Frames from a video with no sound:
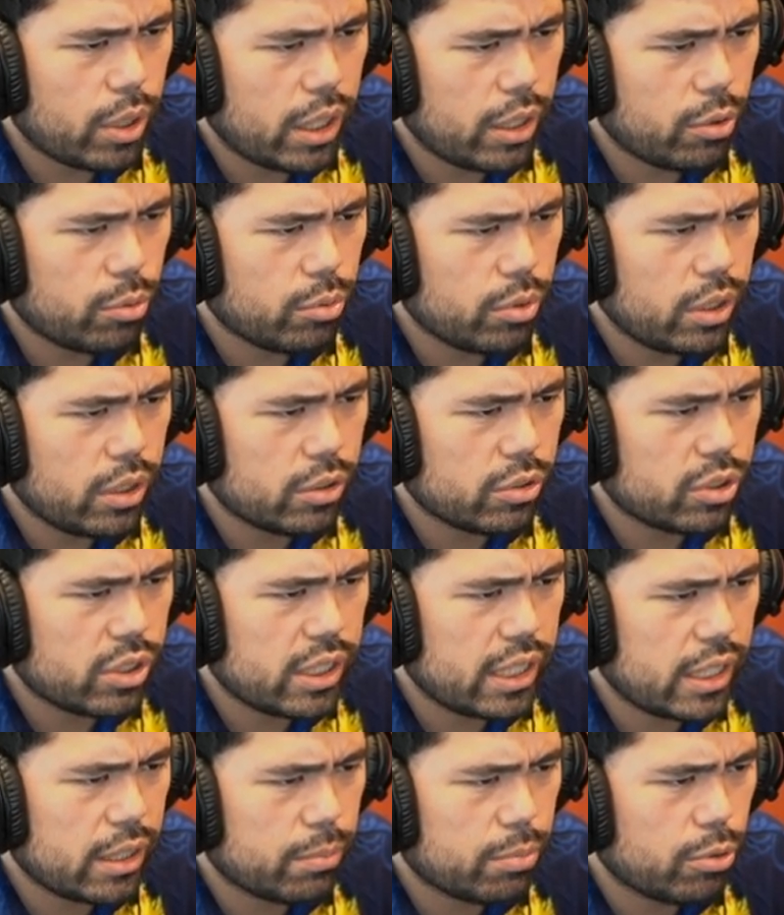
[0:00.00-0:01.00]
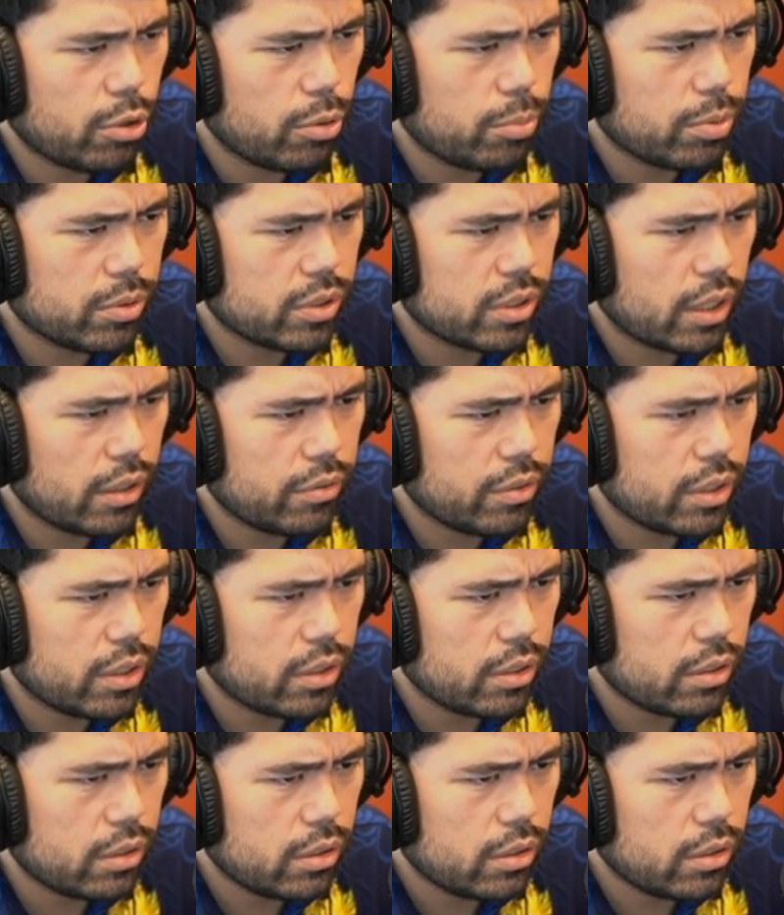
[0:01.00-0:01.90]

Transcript: I don't really understand the purpose of it.